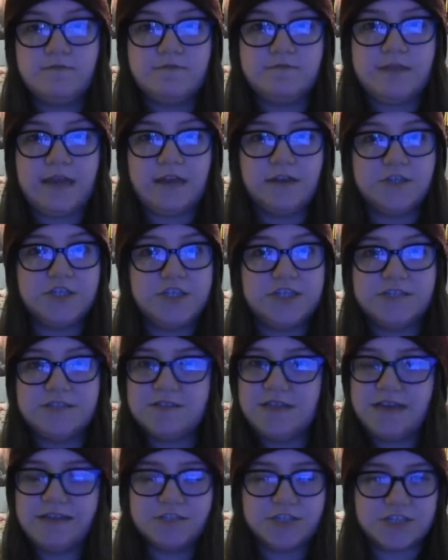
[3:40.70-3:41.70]
They
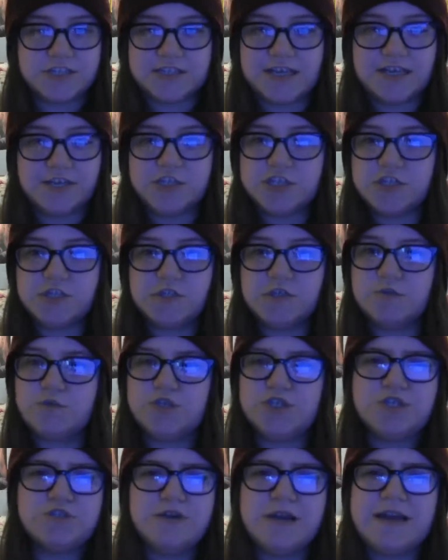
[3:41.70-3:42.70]
just think she's too
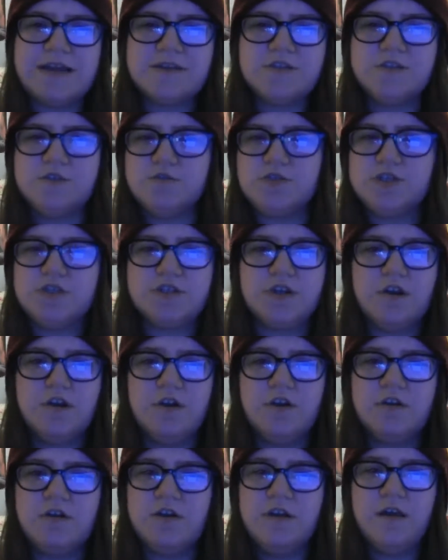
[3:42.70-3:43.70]
strict, too
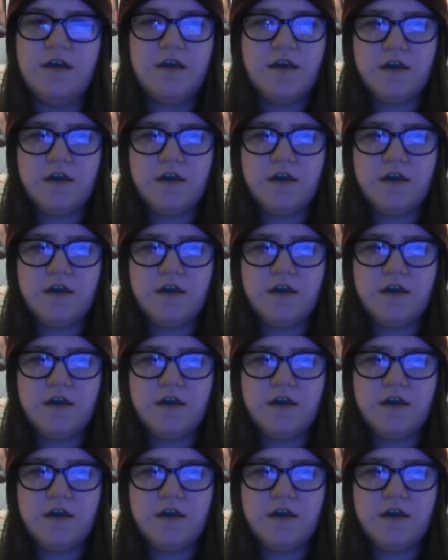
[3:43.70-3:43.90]
stern,